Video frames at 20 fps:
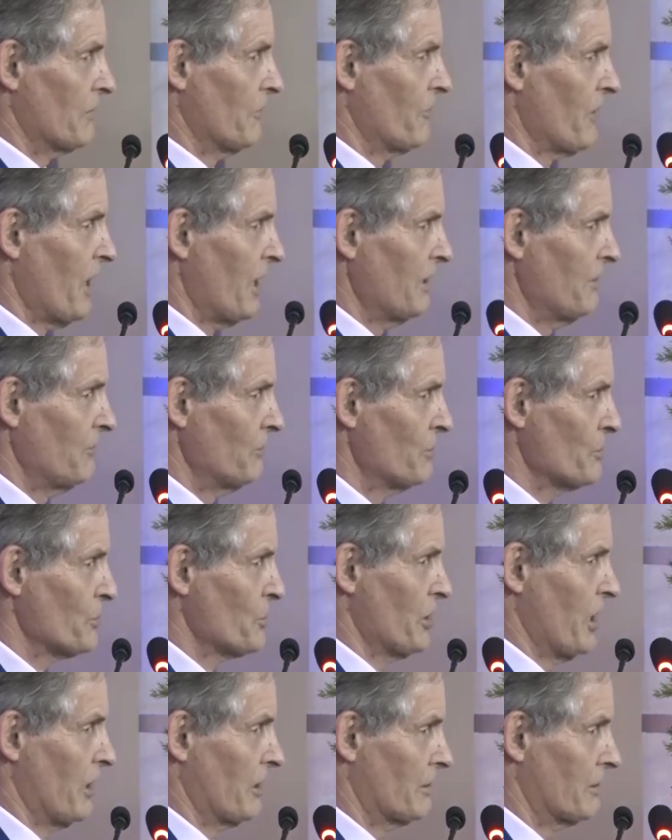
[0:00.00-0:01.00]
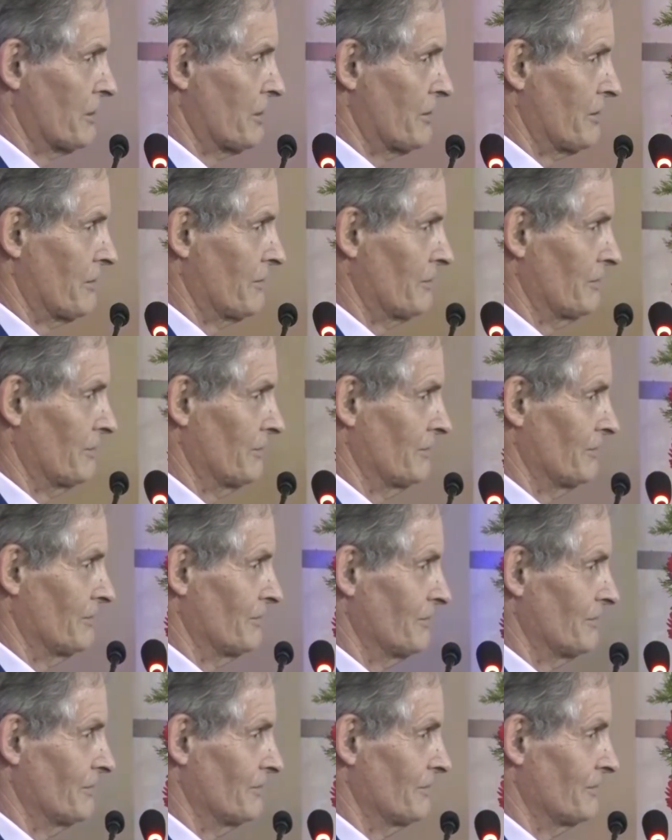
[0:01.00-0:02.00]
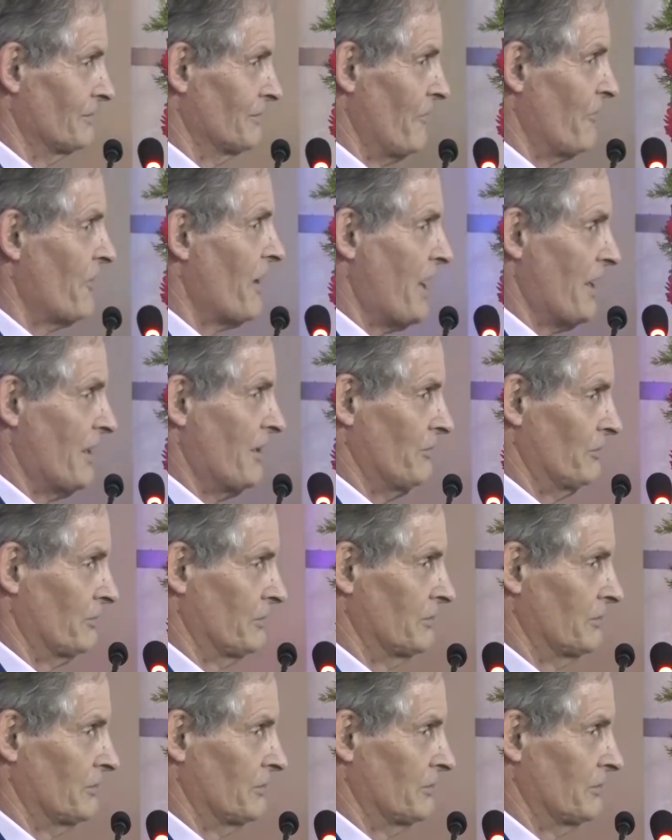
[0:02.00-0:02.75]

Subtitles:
Five or six? Five.